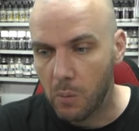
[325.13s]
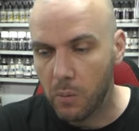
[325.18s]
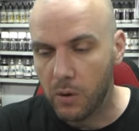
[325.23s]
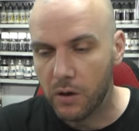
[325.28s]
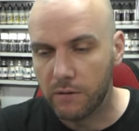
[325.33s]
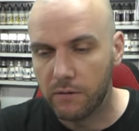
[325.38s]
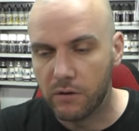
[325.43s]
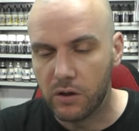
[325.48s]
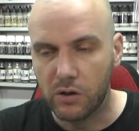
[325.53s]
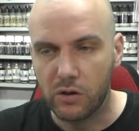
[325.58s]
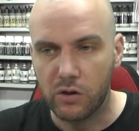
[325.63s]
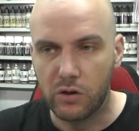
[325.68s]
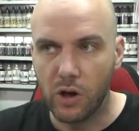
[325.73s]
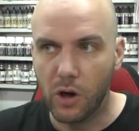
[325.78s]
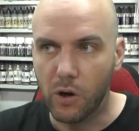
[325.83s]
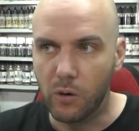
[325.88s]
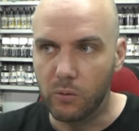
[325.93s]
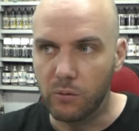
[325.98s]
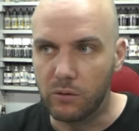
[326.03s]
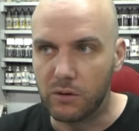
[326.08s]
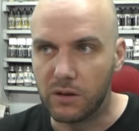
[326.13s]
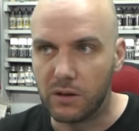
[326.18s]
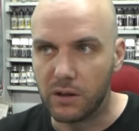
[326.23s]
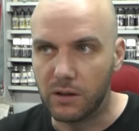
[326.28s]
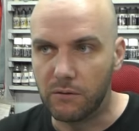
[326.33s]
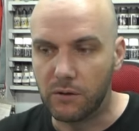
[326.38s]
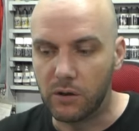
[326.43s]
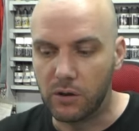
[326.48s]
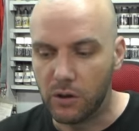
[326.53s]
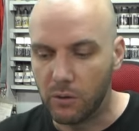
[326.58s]
But if you don't,
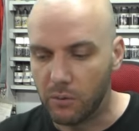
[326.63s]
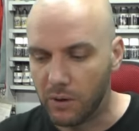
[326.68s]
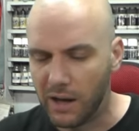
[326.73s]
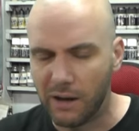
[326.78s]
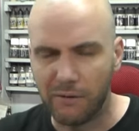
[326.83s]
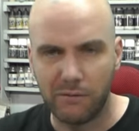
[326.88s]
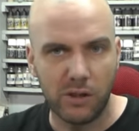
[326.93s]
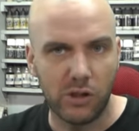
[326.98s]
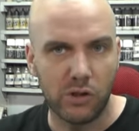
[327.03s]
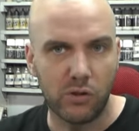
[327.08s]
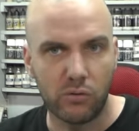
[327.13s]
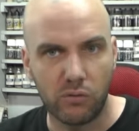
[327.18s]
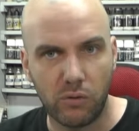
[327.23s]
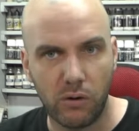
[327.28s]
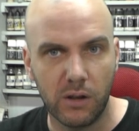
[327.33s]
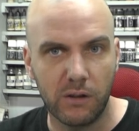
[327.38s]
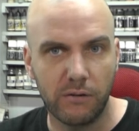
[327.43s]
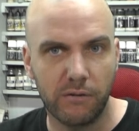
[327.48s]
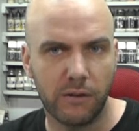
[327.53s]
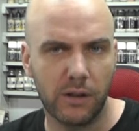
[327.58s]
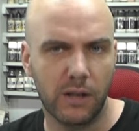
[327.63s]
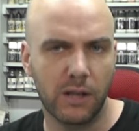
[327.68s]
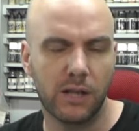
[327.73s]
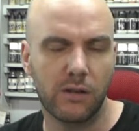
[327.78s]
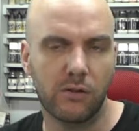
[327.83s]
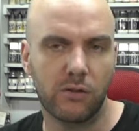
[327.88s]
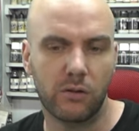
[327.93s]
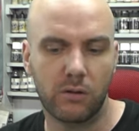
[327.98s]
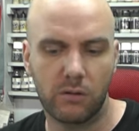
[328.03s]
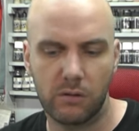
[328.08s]
if you don't have this trolley thing,
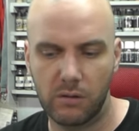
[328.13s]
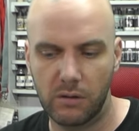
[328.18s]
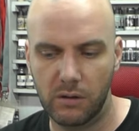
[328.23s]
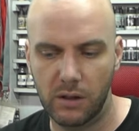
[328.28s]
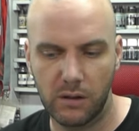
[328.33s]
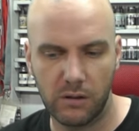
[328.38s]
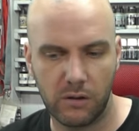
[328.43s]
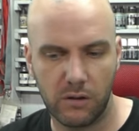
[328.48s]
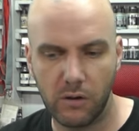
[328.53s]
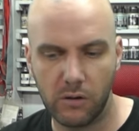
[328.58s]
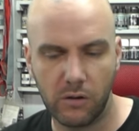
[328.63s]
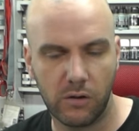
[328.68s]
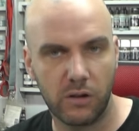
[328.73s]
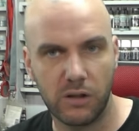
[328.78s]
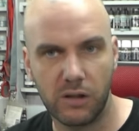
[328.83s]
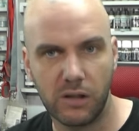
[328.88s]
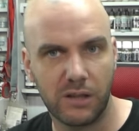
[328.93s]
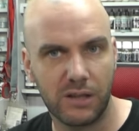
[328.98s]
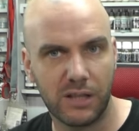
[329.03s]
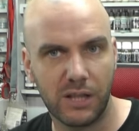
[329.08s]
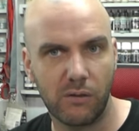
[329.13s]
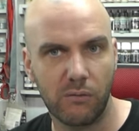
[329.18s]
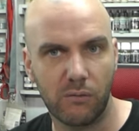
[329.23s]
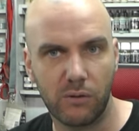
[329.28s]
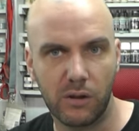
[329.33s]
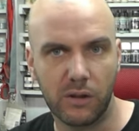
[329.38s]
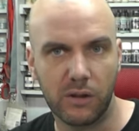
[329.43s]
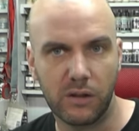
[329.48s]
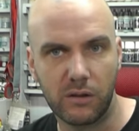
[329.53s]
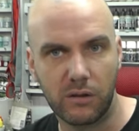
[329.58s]
it's just, it's not going to sit
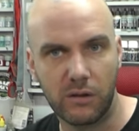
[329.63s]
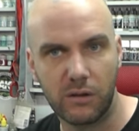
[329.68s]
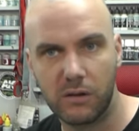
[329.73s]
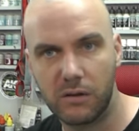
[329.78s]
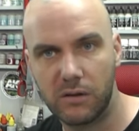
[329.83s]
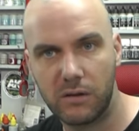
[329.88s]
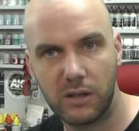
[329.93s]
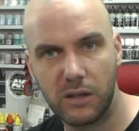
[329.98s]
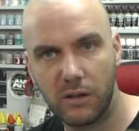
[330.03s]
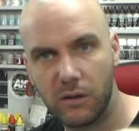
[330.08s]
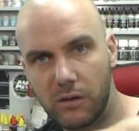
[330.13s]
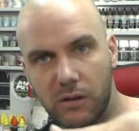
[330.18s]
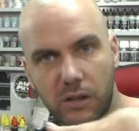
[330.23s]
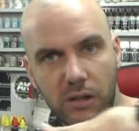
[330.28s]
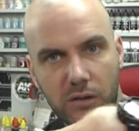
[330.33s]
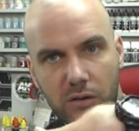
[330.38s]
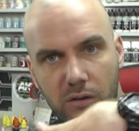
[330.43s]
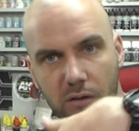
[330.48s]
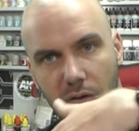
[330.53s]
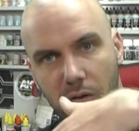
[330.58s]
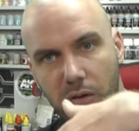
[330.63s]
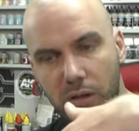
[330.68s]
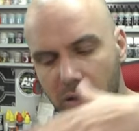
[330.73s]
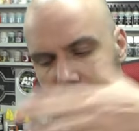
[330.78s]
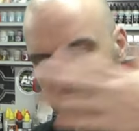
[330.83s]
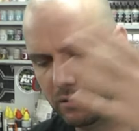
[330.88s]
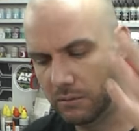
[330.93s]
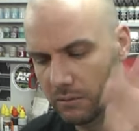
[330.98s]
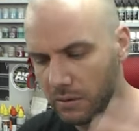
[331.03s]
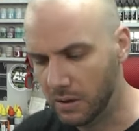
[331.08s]
right. It's going to sit on its
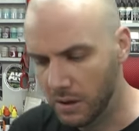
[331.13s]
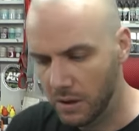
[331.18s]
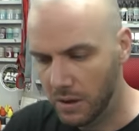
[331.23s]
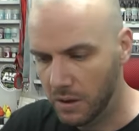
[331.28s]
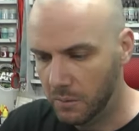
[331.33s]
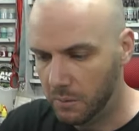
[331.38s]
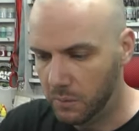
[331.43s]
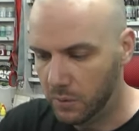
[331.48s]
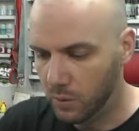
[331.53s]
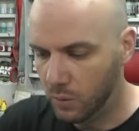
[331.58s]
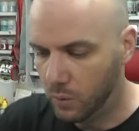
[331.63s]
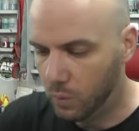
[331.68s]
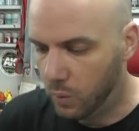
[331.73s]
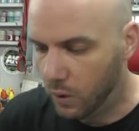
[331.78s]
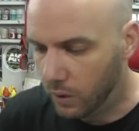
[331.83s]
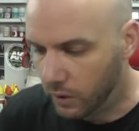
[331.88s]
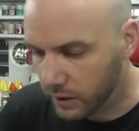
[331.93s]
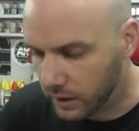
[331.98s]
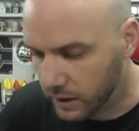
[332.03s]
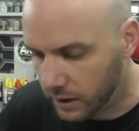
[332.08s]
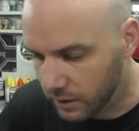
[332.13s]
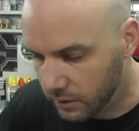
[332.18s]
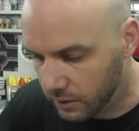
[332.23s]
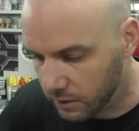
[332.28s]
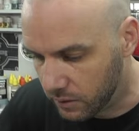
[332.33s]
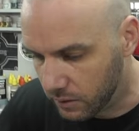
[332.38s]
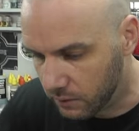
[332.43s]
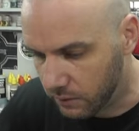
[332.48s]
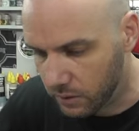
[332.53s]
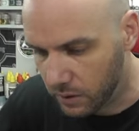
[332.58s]
side and be all wonky
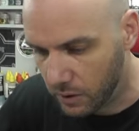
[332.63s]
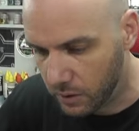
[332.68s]
and stuff.